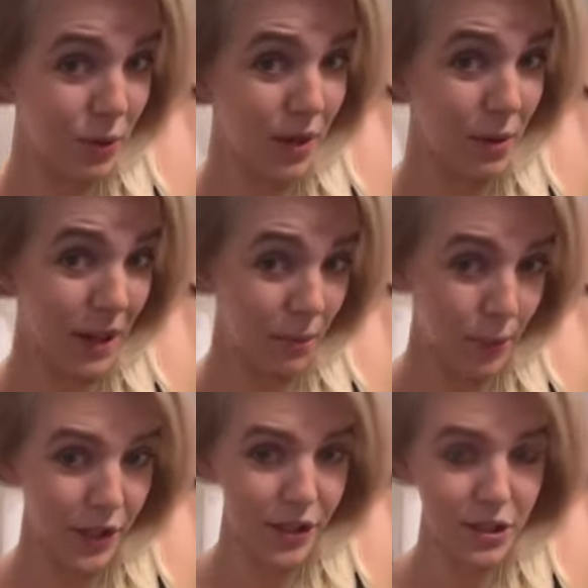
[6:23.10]
Don't want to
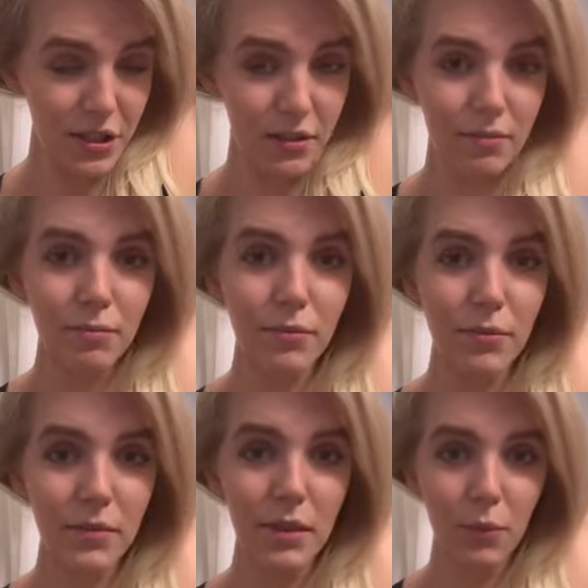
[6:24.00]
get burnt
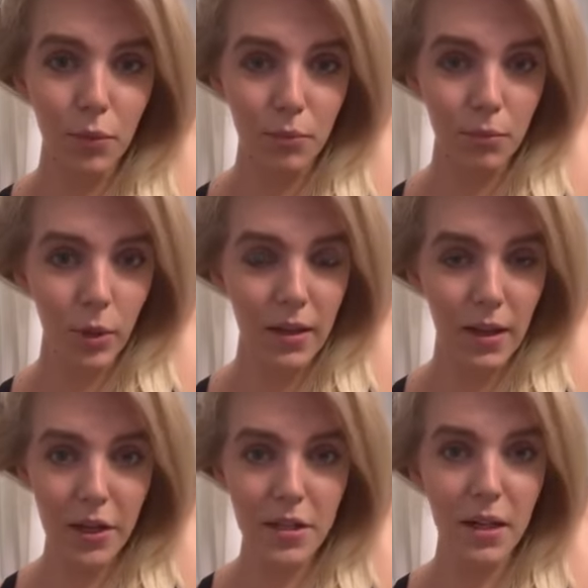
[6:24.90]

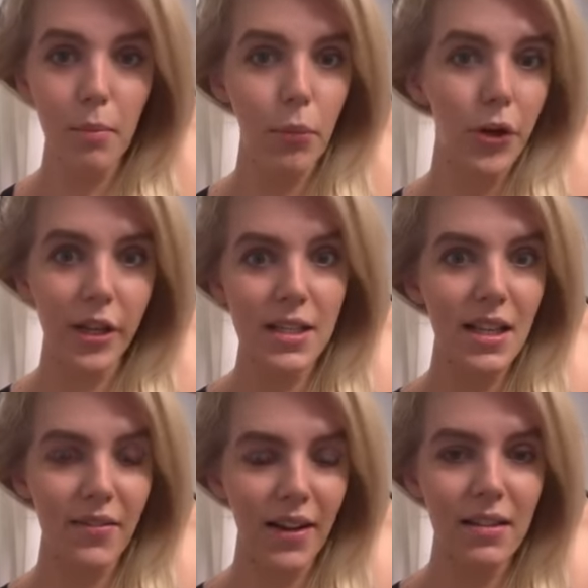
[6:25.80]
when there's an
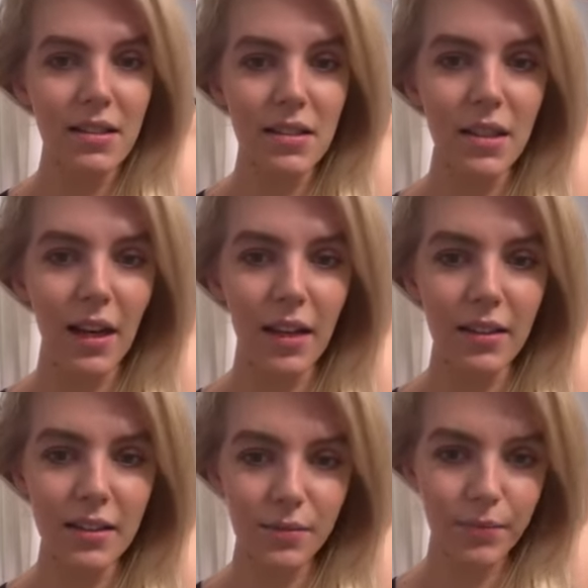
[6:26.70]
important event
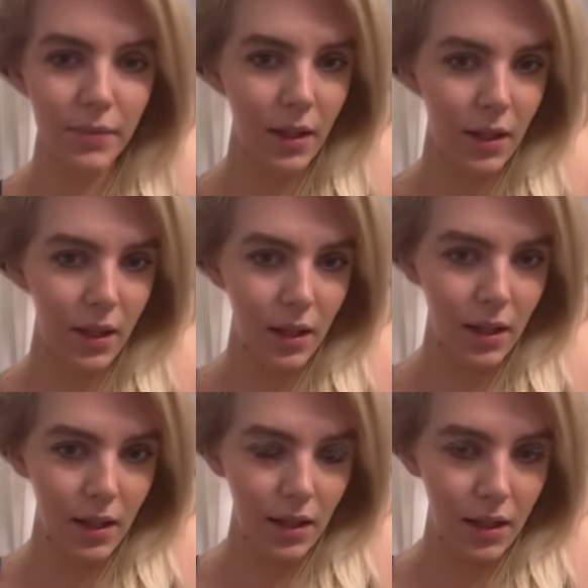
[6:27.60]
tonight.
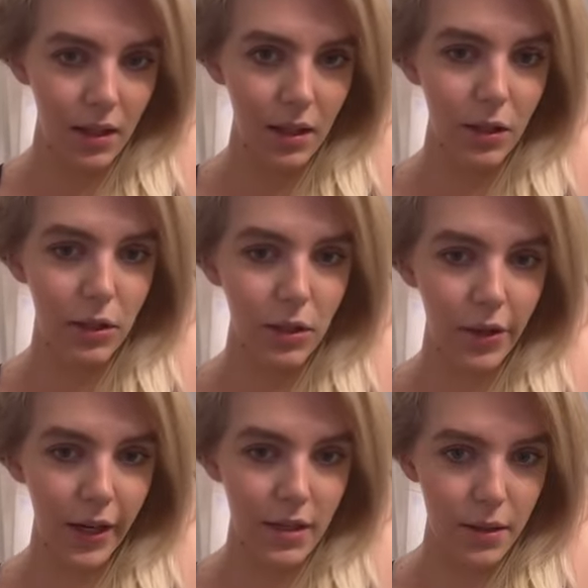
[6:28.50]
You
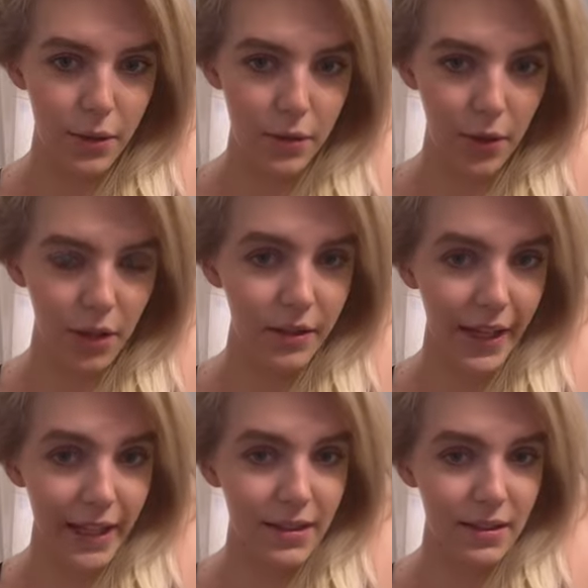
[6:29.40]
look great as usual.
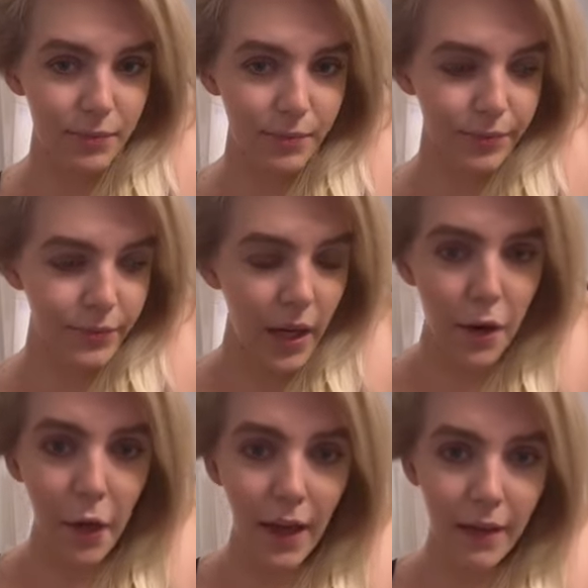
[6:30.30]
Thanks.
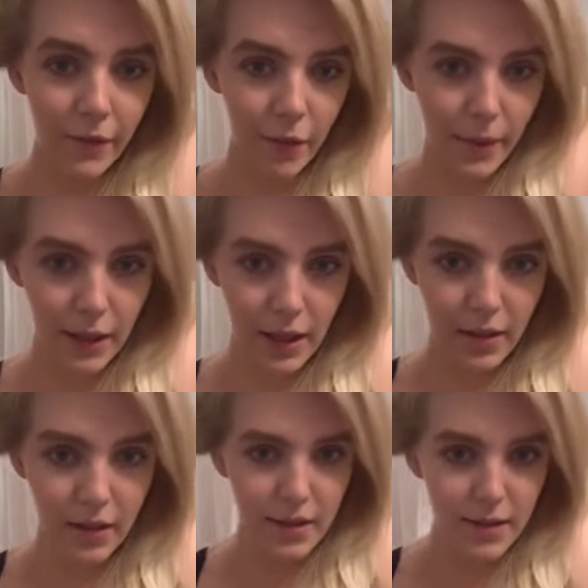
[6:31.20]
I don't think I've ever been,
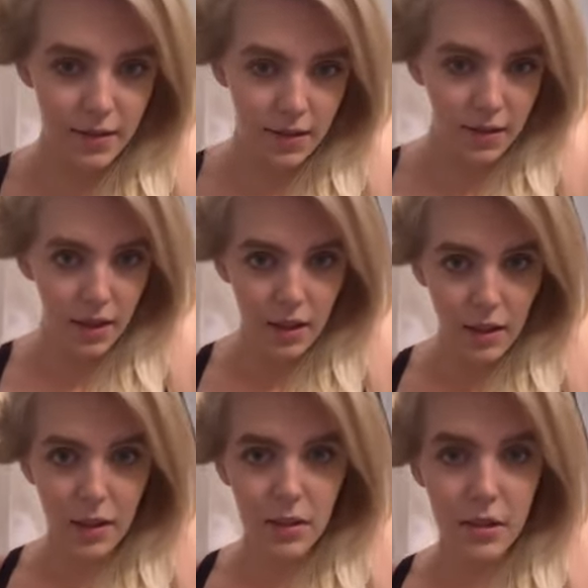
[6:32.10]
like, this
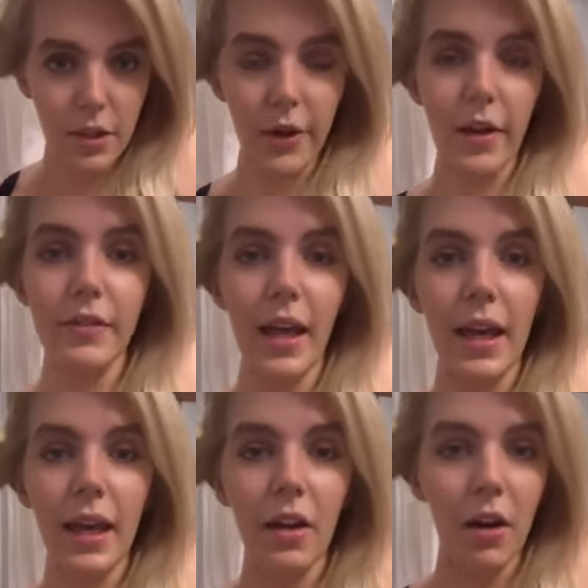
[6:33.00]
degree of
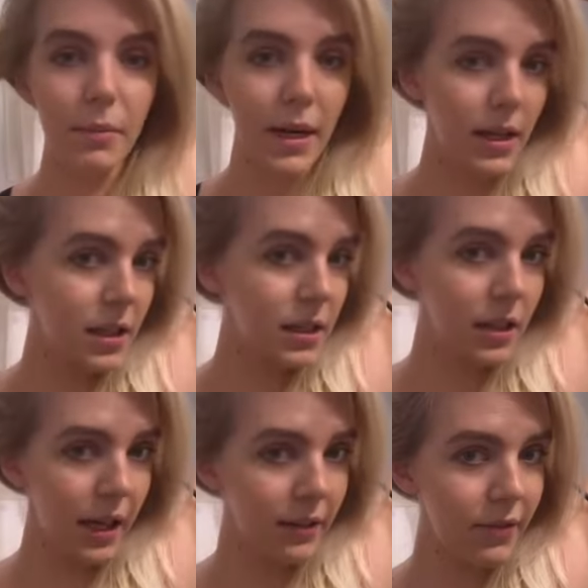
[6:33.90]
naked on my
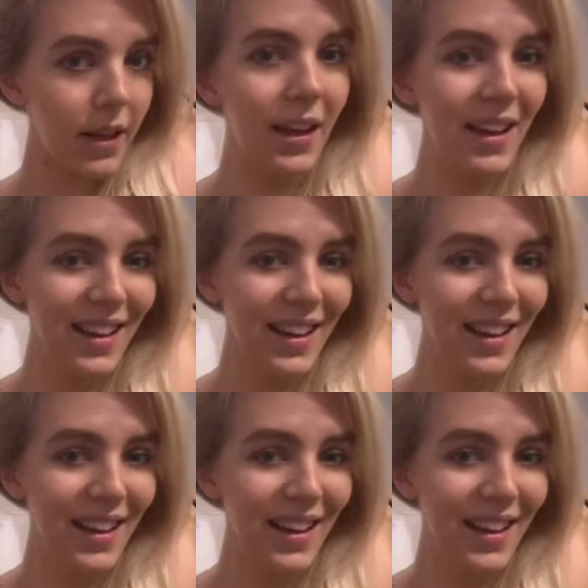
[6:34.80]
live.